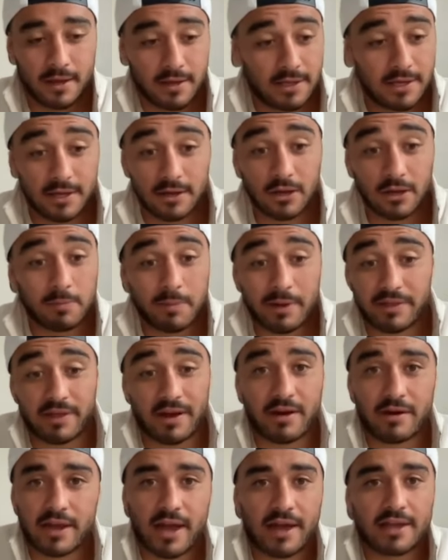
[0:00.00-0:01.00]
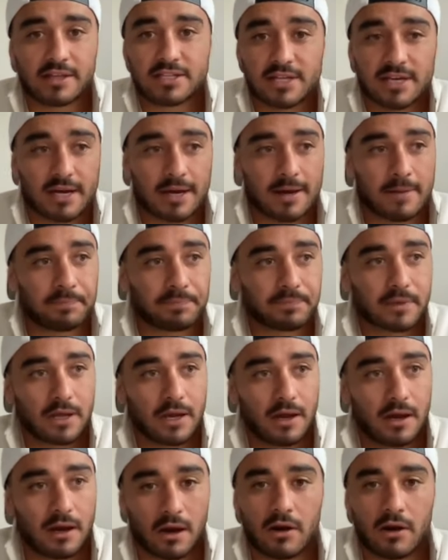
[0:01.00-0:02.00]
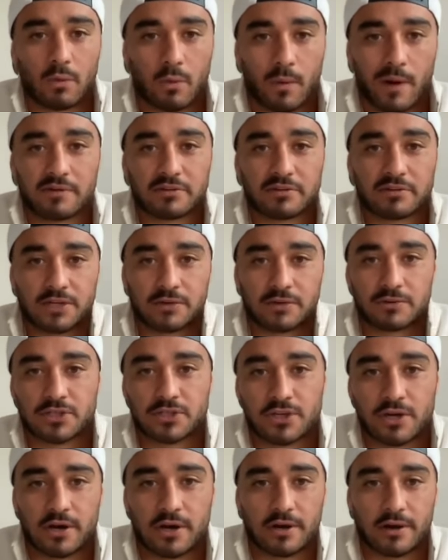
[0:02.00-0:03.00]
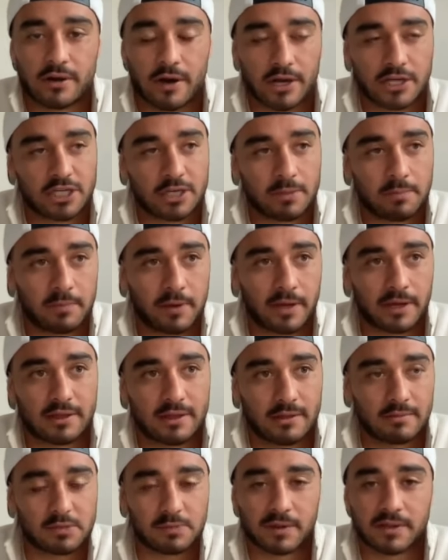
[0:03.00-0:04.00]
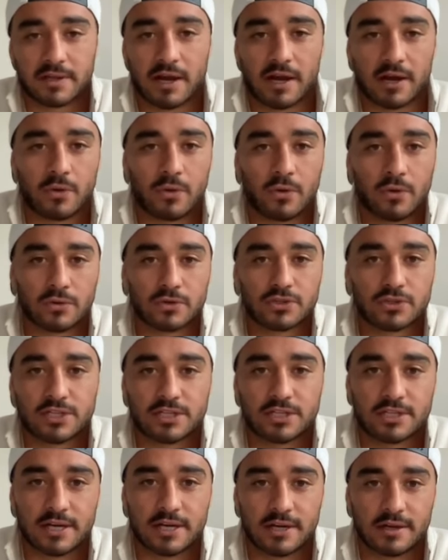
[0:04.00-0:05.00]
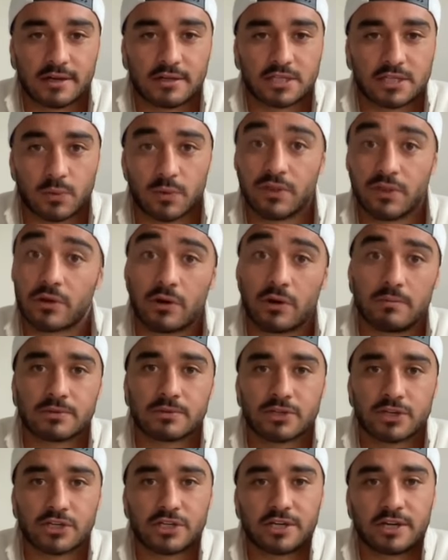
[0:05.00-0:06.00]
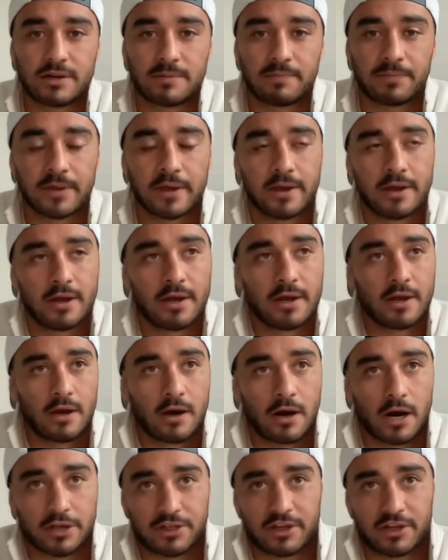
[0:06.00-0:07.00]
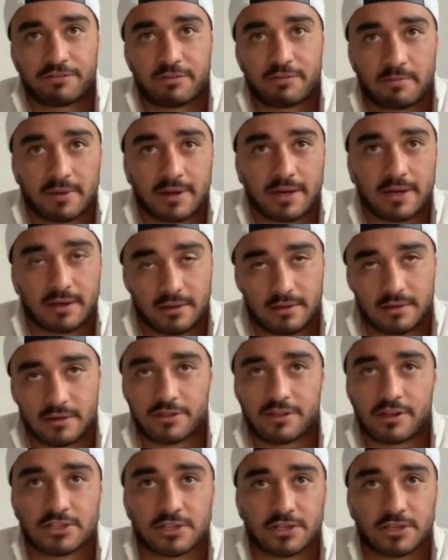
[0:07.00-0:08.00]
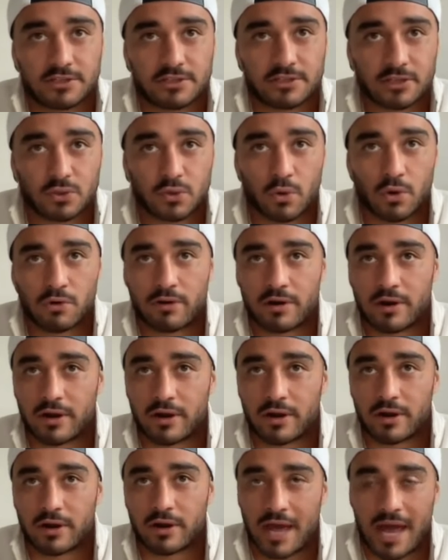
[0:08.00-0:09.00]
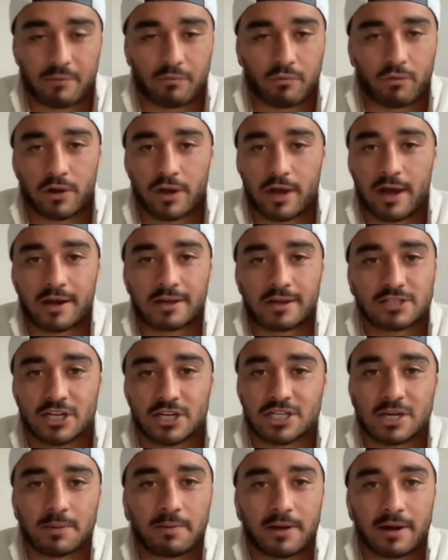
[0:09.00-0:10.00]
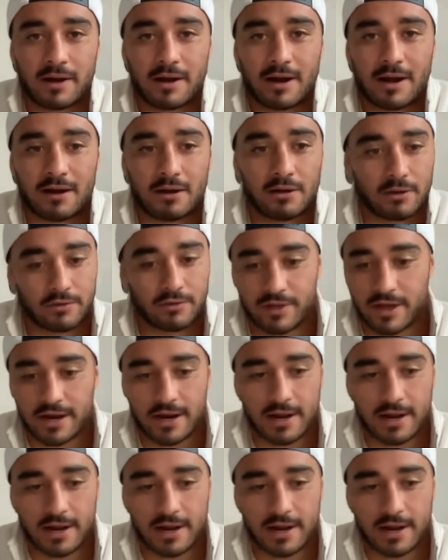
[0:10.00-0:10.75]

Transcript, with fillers: yeah, look, mate, the Hurricanes are are a well settled side. I actually picked them as my dark horse to, to win the competition. And I think for me, the things that you did talk around Cam Roigard and TJ Perenara, look, that